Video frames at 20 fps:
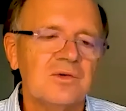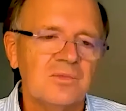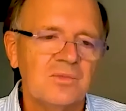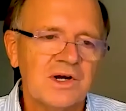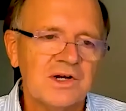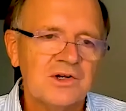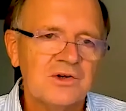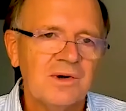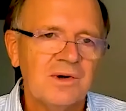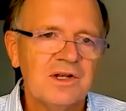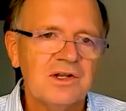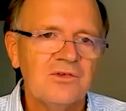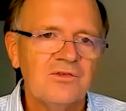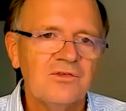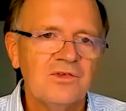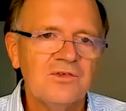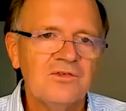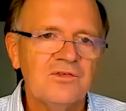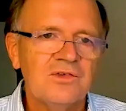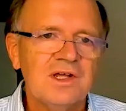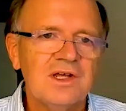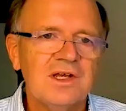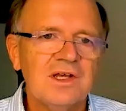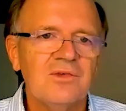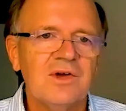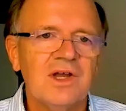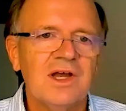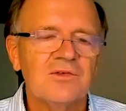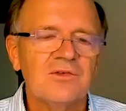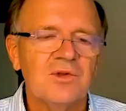By 2050,
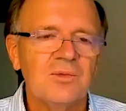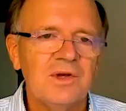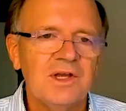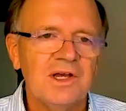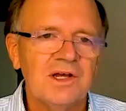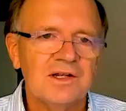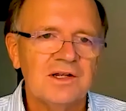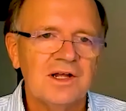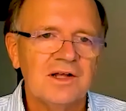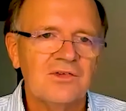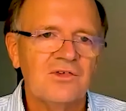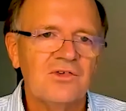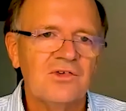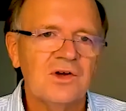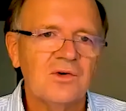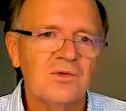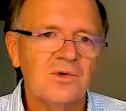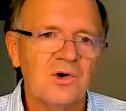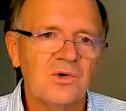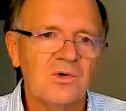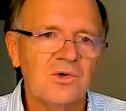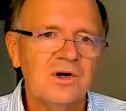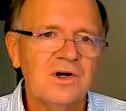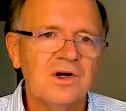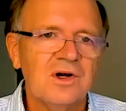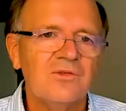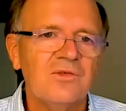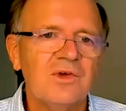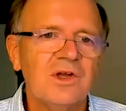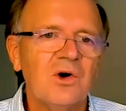we have to be at net zero.
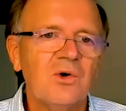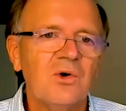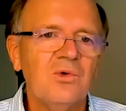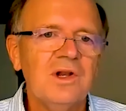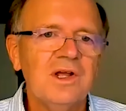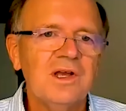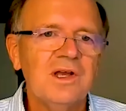We only